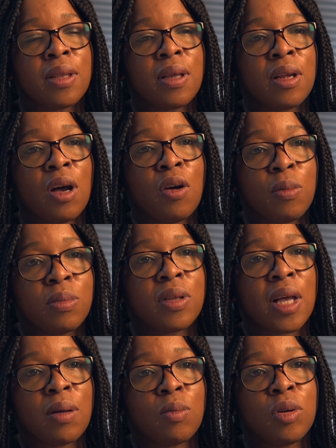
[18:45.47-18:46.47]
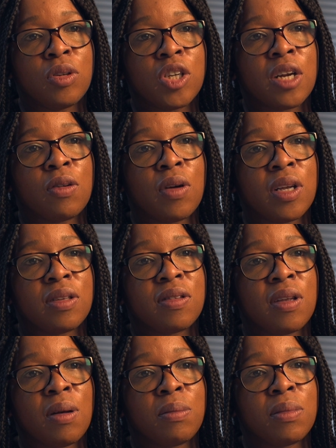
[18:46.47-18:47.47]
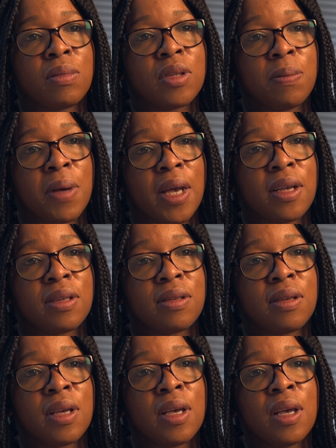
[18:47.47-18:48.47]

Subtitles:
then hope that will generate some debate.